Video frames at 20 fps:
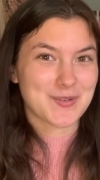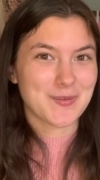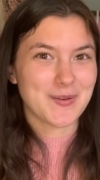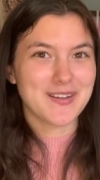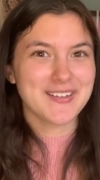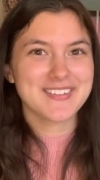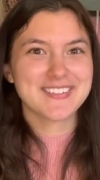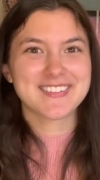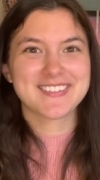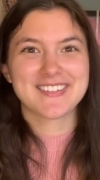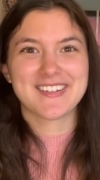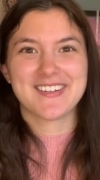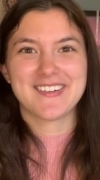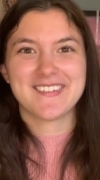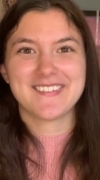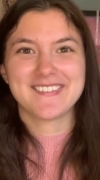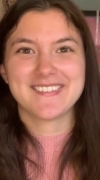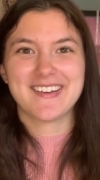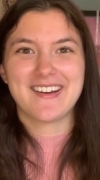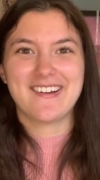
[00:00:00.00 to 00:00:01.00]
one,
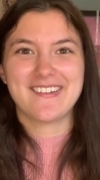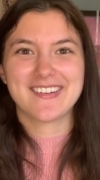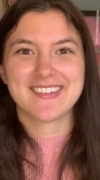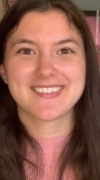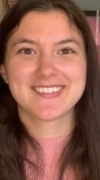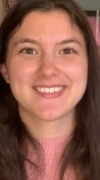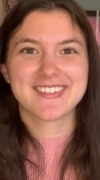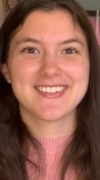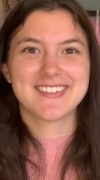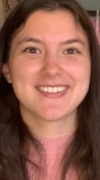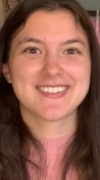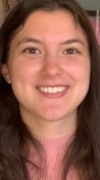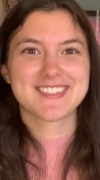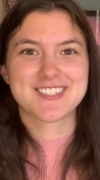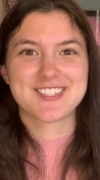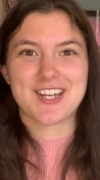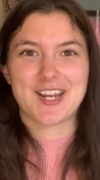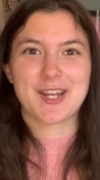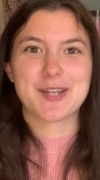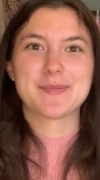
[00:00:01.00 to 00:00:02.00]
so honestly, it's a
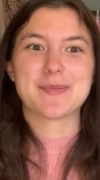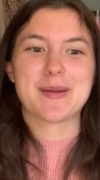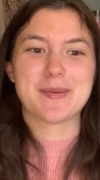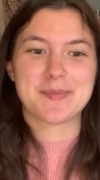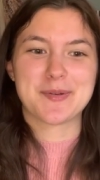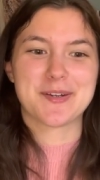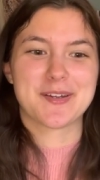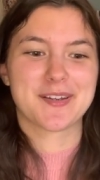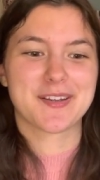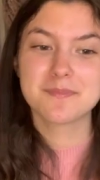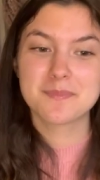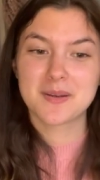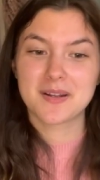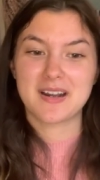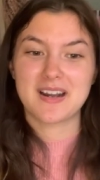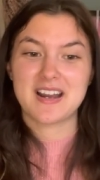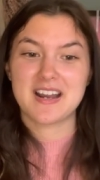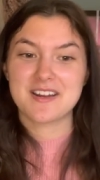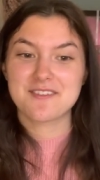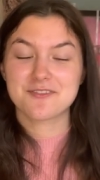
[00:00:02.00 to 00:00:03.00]
check in my book. But
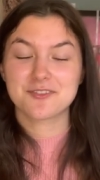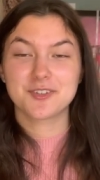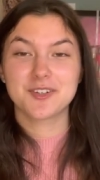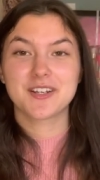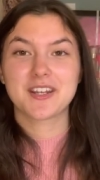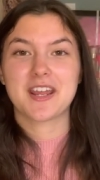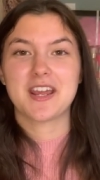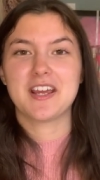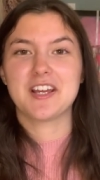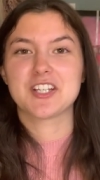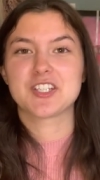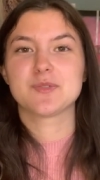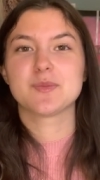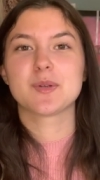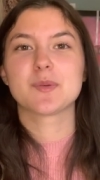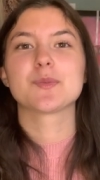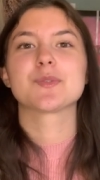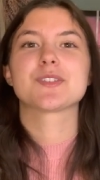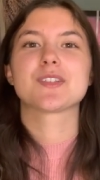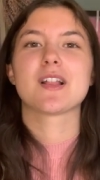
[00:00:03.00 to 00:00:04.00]
Ivory
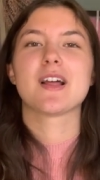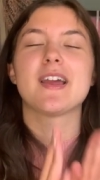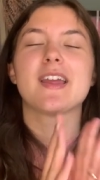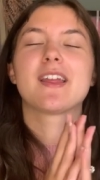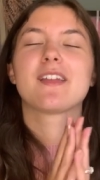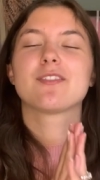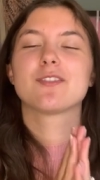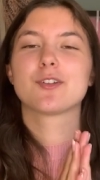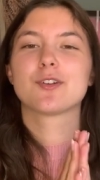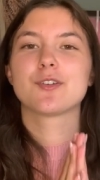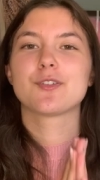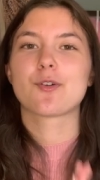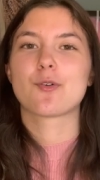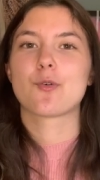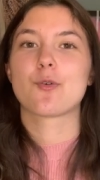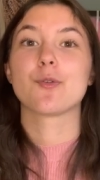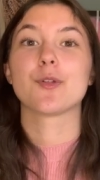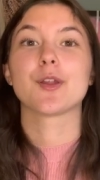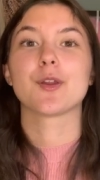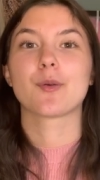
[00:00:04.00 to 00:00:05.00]
Cashmere was like literally the
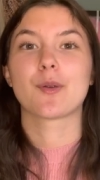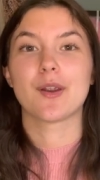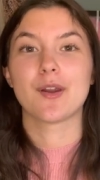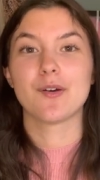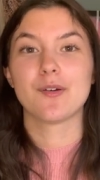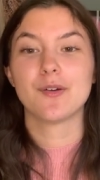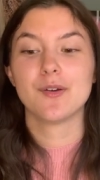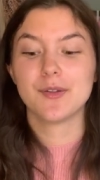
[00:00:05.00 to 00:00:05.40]
holy grail.